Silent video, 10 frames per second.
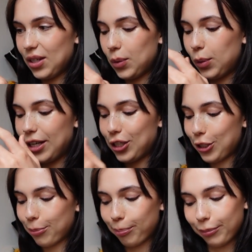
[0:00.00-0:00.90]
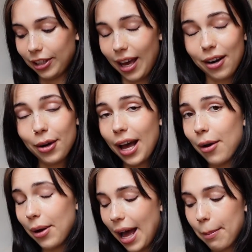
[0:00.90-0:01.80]
which I don't know
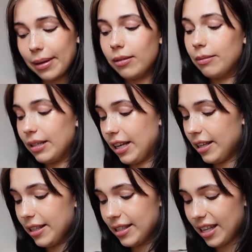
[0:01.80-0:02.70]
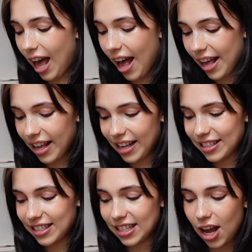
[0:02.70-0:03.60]
how it happened because
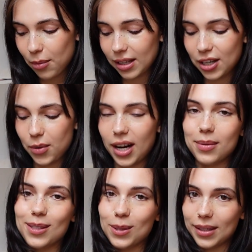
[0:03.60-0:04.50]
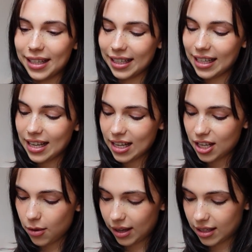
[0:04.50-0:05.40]
I did not really know what I was doing
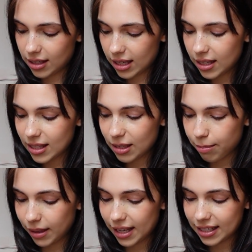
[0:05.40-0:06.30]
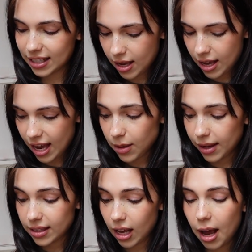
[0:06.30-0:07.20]
going into this. But
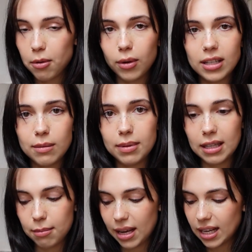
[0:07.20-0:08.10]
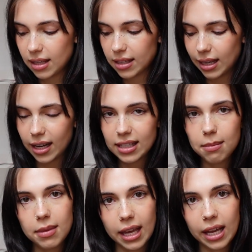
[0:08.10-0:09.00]
anyways, I'm going to be making the exact
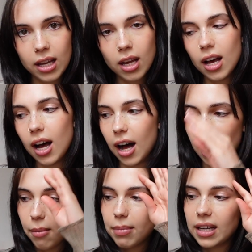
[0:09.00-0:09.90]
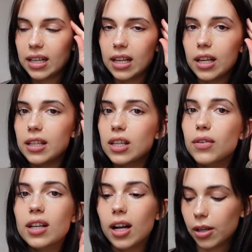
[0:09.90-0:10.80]
same thing, but in a
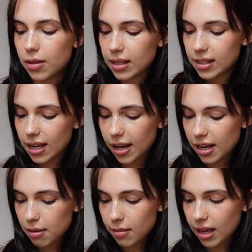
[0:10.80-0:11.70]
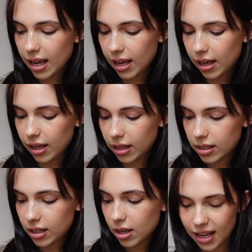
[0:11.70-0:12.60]
different color this time.
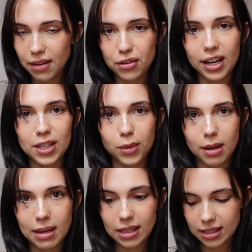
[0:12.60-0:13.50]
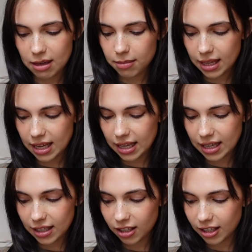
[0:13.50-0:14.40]
And yeah, if you guys want to make the same thing,
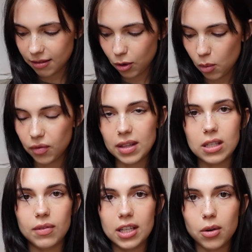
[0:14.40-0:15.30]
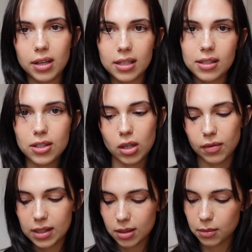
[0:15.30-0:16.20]
hopefully this video can serve
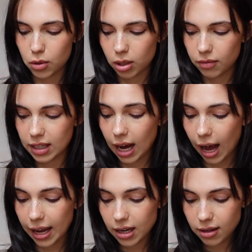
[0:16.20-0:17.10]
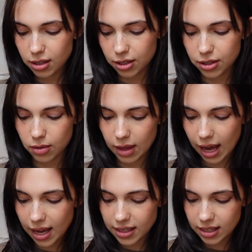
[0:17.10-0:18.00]
as some sort of guide to do
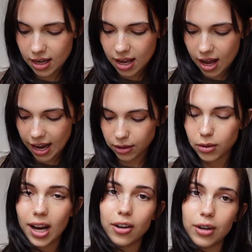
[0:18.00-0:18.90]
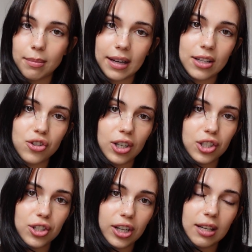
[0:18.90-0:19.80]
that. I don't know how great my
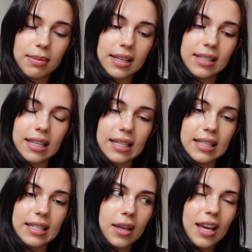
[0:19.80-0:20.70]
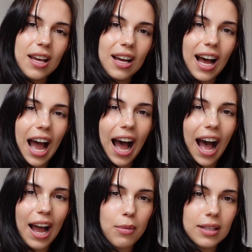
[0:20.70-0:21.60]
instructions are going to be since
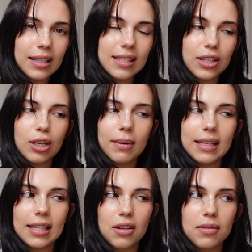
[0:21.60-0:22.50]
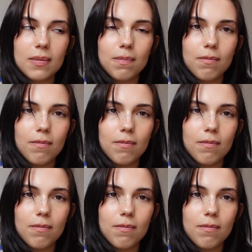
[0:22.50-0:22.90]
I would consider myself